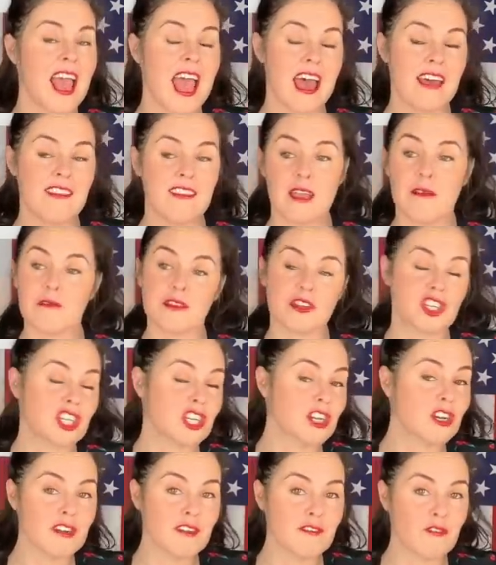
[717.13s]
And they were
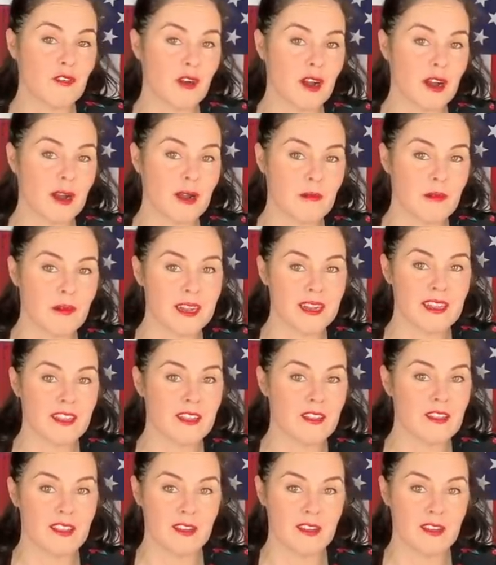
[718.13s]
cheering for it when